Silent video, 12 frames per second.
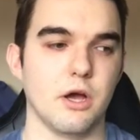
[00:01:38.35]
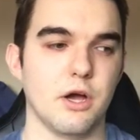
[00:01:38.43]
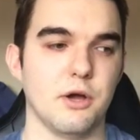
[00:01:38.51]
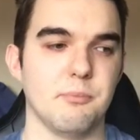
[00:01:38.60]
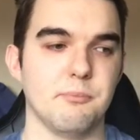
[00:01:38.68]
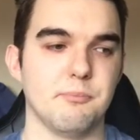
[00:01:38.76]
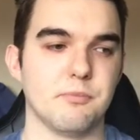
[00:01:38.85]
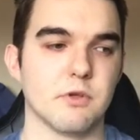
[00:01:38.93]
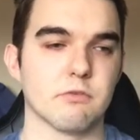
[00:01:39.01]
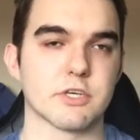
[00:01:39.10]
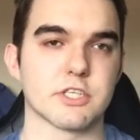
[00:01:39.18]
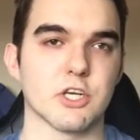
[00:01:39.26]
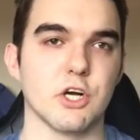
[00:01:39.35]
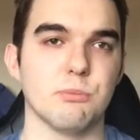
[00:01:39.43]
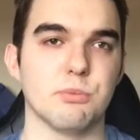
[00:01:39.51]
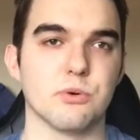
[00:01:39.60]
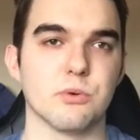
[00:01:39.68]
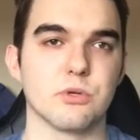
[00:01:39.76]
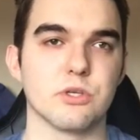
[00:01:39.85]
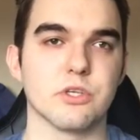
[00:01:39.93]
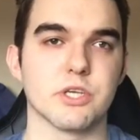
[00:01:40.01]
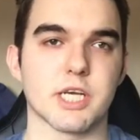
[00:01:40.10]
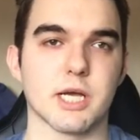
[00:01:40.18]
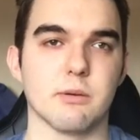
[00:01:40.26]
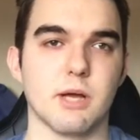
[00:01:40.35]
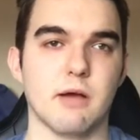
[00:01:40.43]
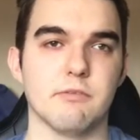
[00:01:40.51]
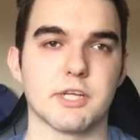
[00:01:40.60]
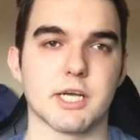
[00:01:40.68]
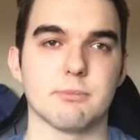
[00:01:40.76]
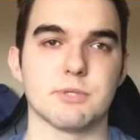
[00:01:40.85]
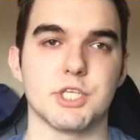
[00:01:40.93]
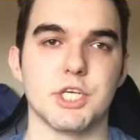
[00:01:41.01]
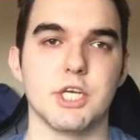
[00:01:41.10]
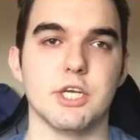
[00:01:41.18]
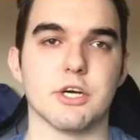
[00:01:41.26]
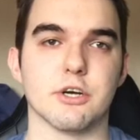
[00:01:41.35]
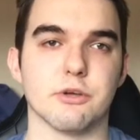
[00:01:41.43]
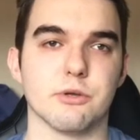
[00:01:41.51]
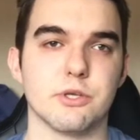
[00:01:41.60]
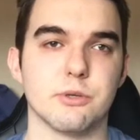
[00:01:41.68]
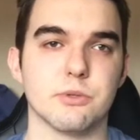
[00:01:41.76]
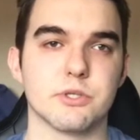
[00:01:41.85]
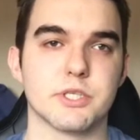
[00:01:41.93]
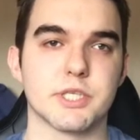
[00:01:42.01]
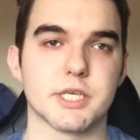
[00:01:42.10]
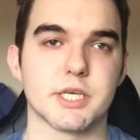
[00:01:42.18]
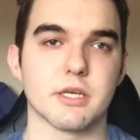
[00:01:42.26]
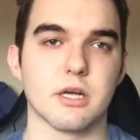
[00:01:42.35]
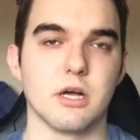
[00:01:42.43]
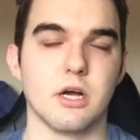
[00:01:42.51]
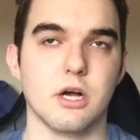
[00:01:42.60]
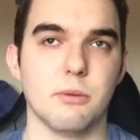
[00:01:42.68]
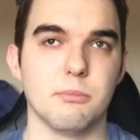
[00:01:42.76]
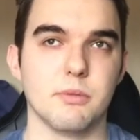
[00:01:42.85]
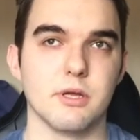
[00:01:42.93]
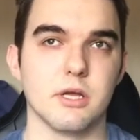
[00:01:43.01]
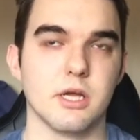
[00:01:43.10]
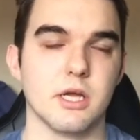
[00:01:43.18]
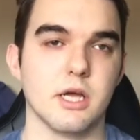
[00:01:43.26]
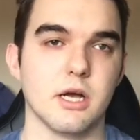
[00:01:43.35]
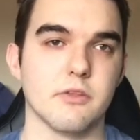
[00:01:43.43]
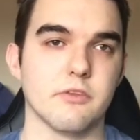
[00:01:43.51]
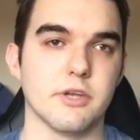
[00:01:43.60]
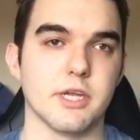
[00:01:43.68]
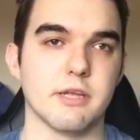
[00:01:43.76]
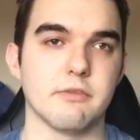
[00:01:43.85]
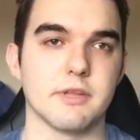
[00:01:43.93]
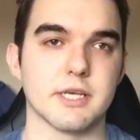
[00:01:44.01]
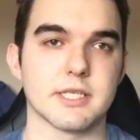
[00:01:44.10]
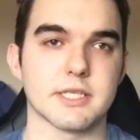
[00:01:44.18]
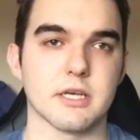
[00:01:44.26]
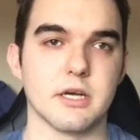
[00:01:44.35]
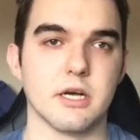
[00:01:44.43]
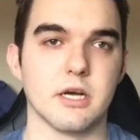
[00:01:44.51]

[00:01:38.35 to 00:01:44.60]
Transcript: for example, having a cappuccino, you would stick it underneath this